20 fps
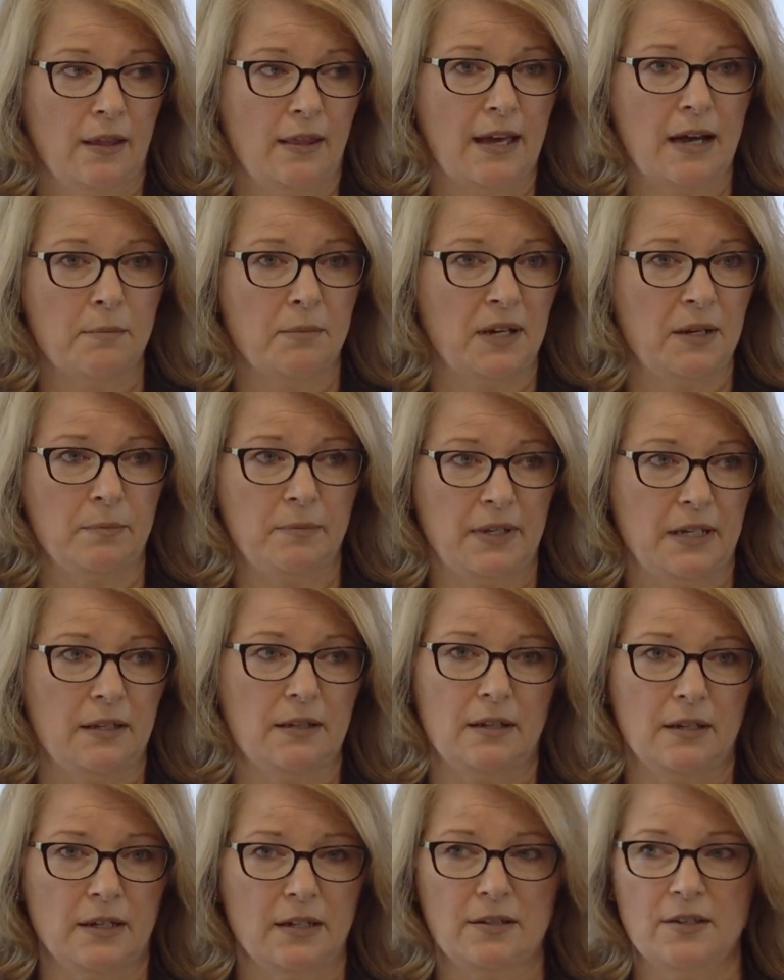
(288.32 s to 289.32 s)
That might be
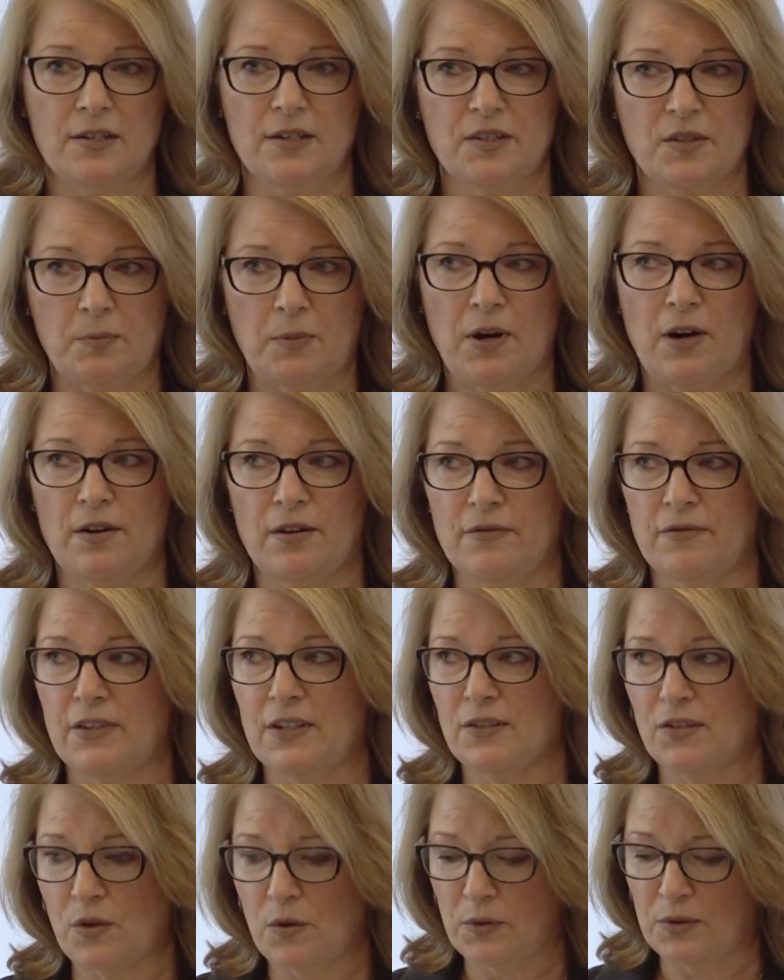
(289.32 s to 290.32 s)
the easiest part of
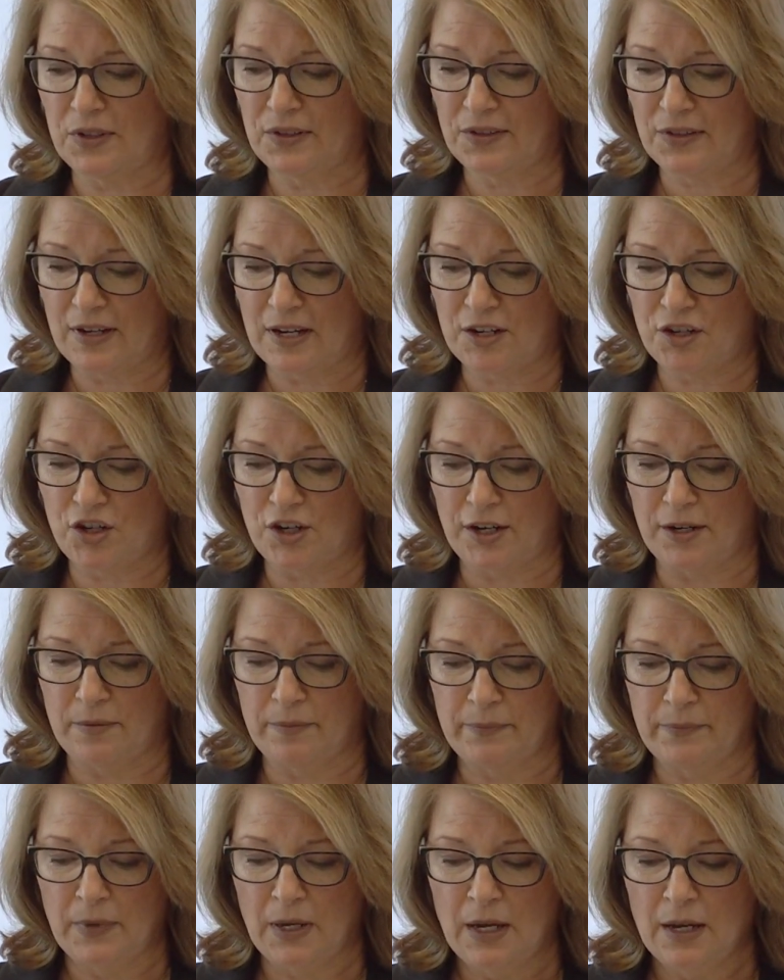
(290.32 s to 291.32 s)
this whole
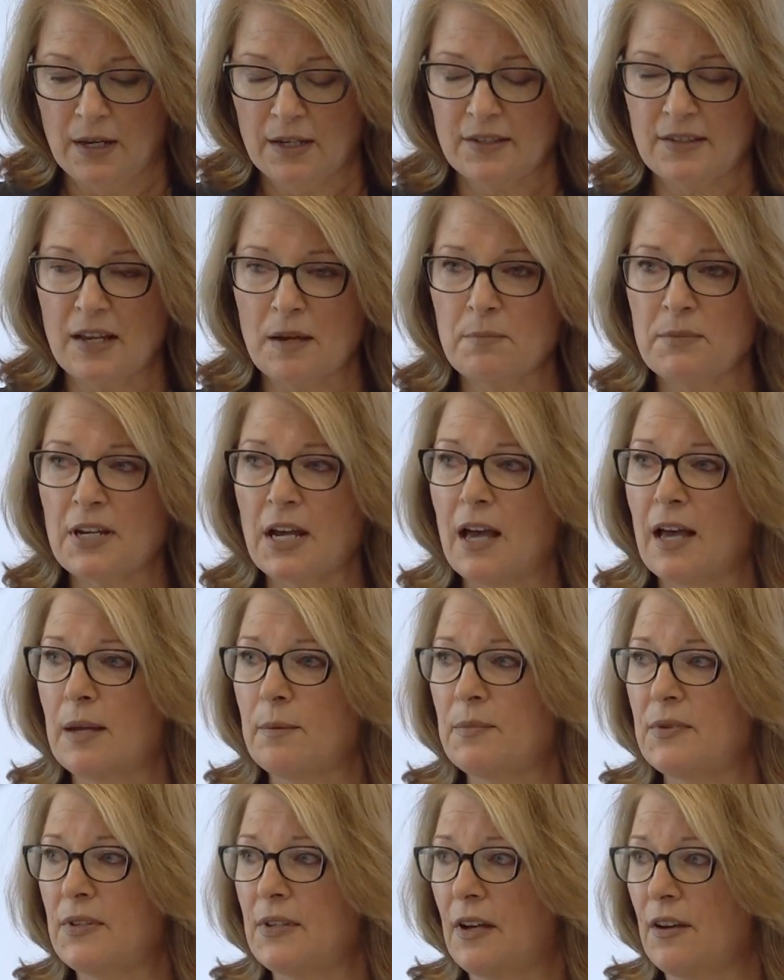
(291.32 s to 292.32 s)
discussion.
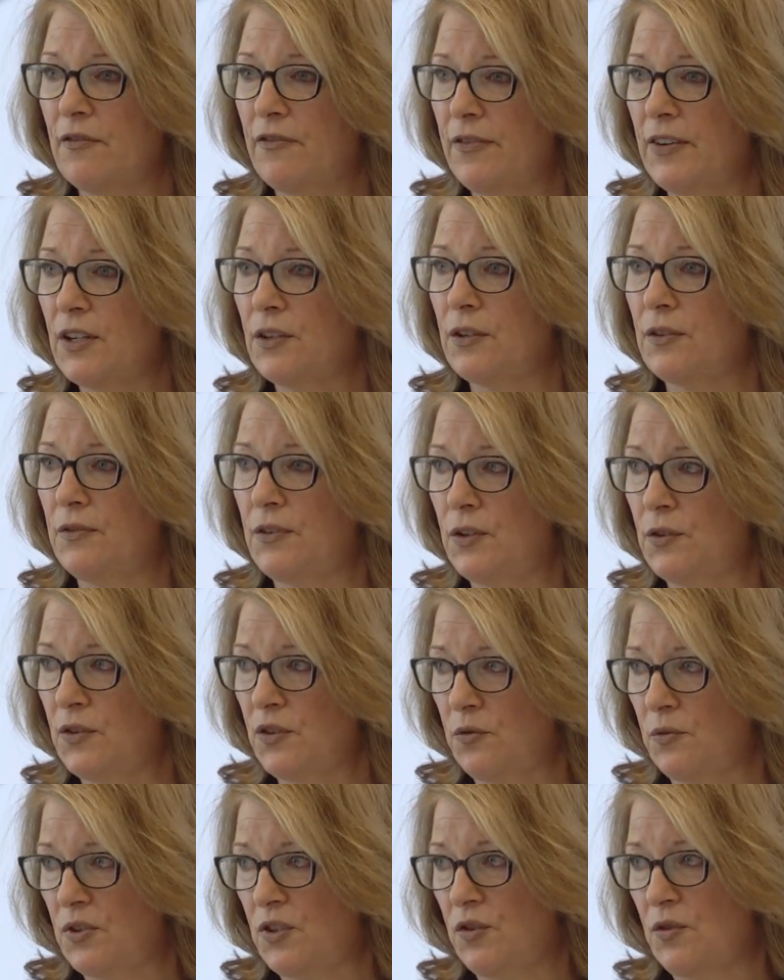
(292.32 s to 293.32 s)
Sometimes a field of
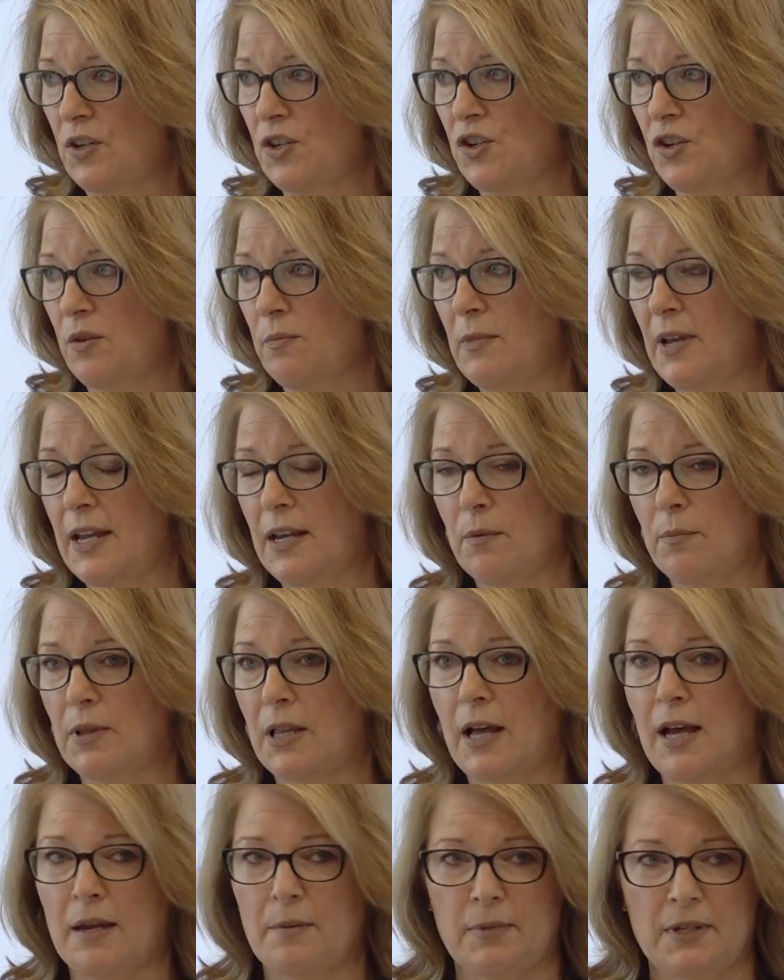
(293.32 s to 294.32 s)
use restriction may
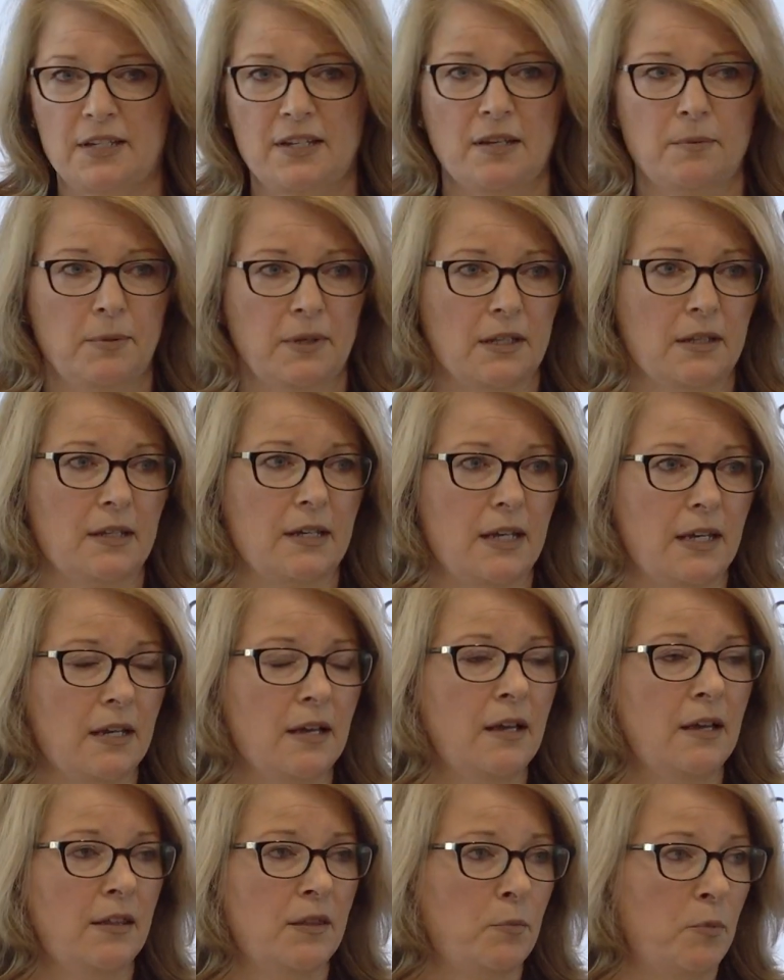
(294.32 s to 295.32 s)
apply, but
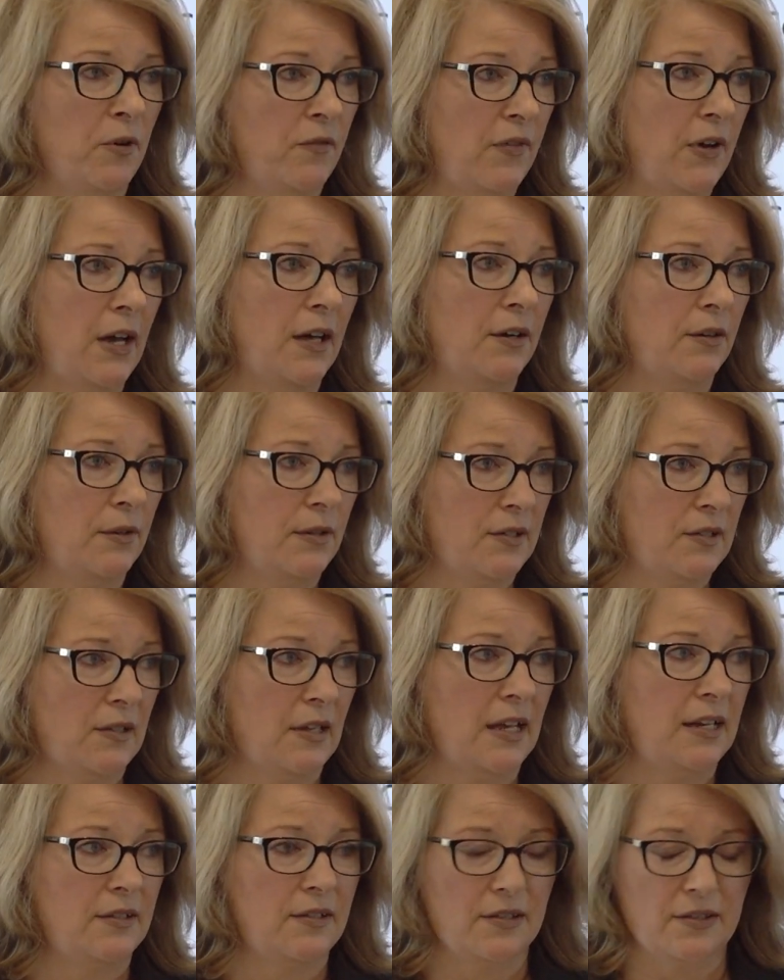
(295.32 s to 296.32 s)
typically the provider is
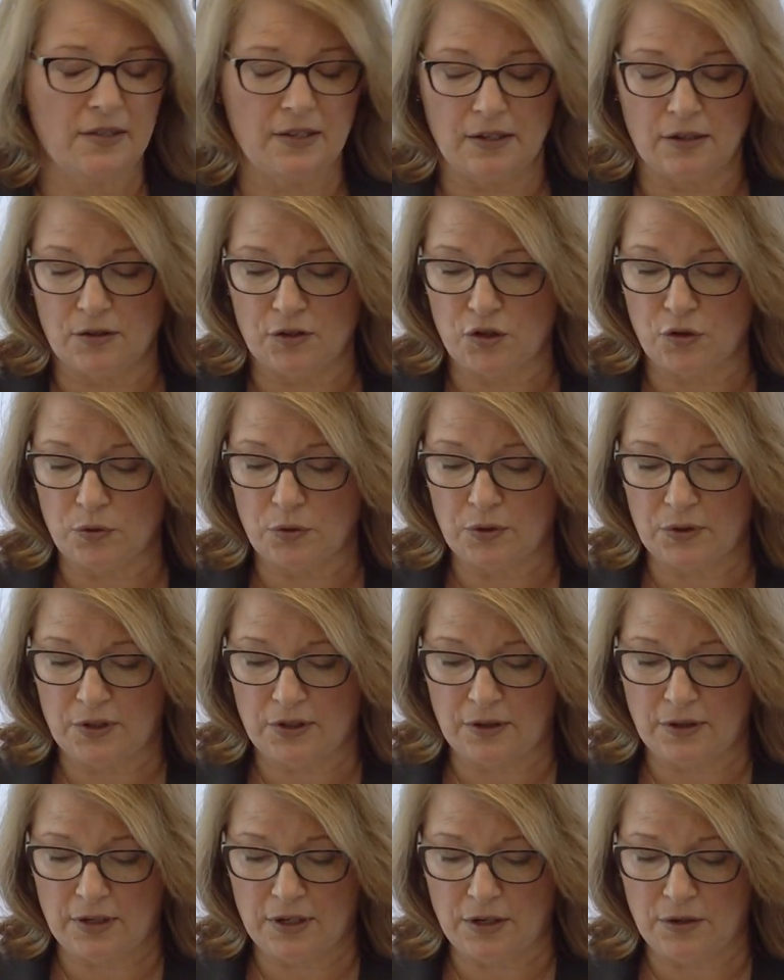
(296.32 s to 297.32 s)
licensing a tool
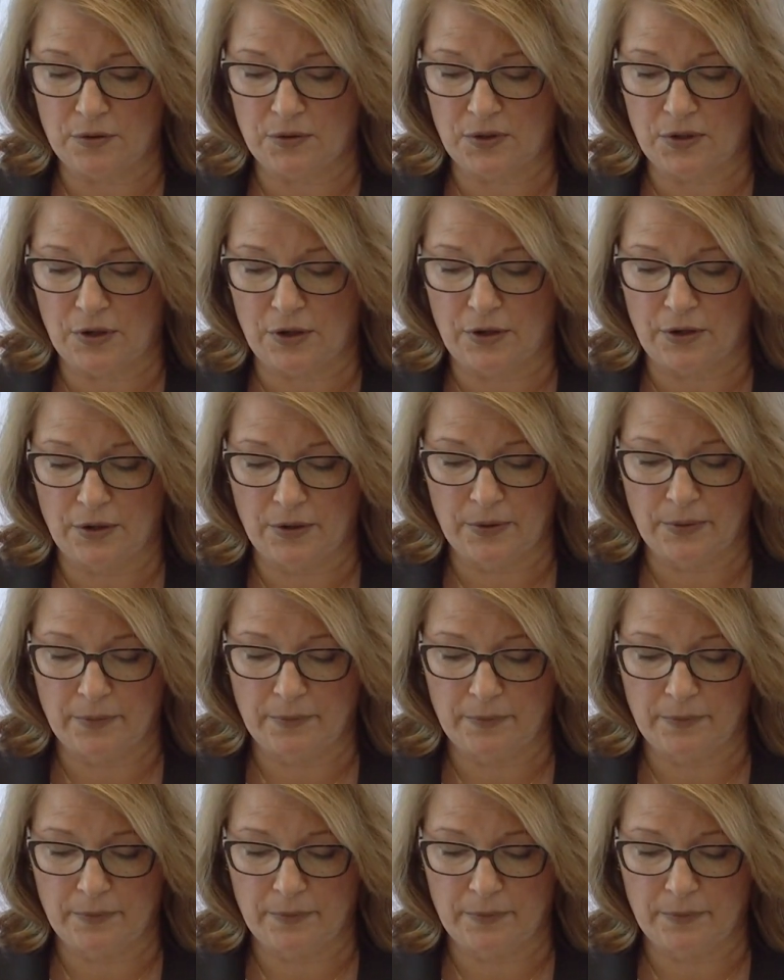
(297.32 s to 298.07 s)
to the user.